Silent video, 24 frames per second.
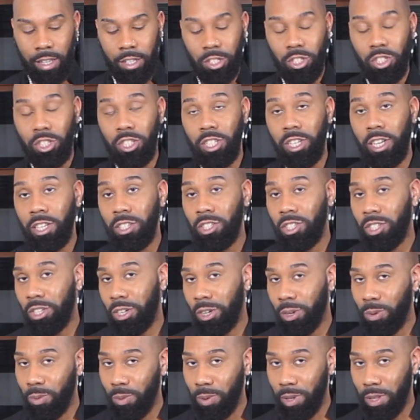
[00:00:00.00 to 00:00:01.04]

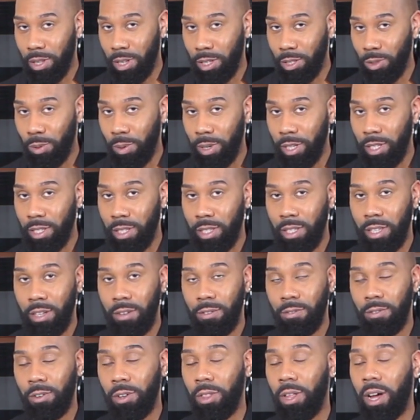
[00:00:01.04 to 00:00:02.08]
ginger with a twist
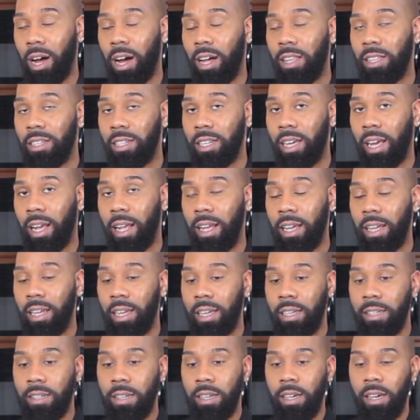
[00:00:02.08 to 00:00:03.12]
for the holiday.
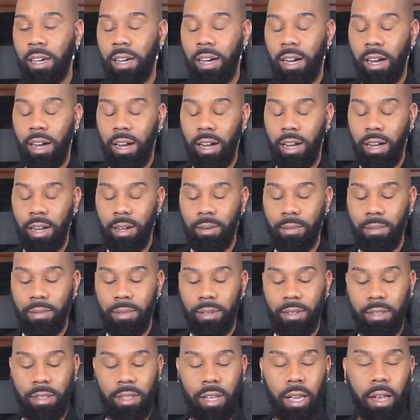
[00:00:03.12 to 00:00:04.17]

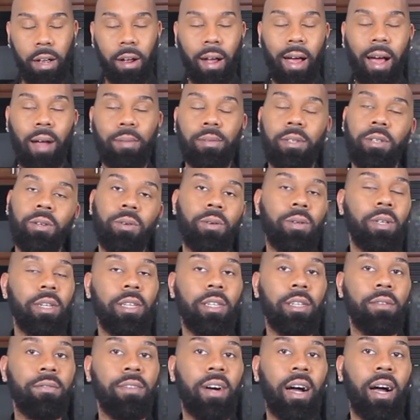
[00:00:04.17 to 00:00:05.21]
They are absolutely
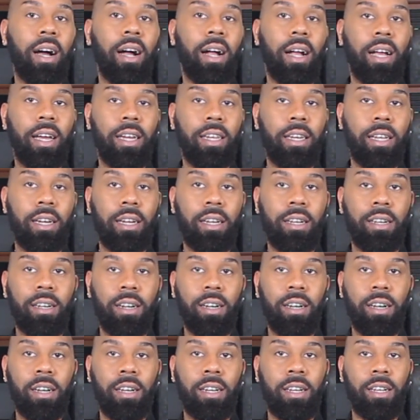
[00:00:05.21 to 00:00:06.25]
divine,
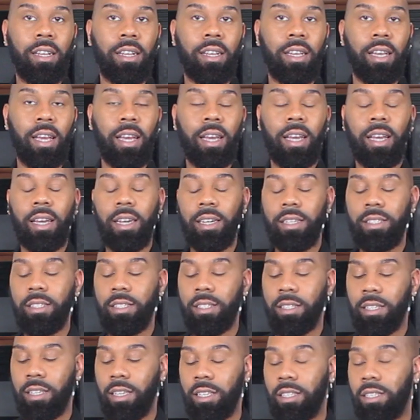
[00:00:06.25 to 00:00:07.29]

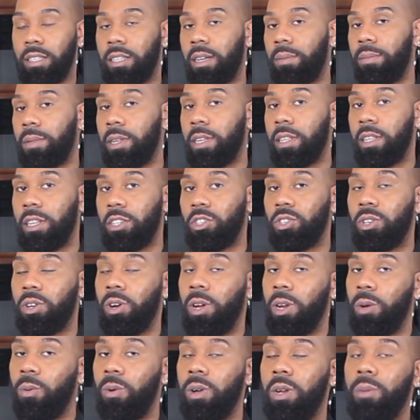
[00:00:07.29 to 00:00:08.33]
and it's something that you're
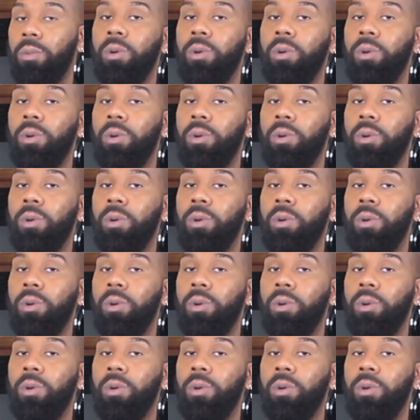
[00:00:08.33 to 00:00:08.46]
going to want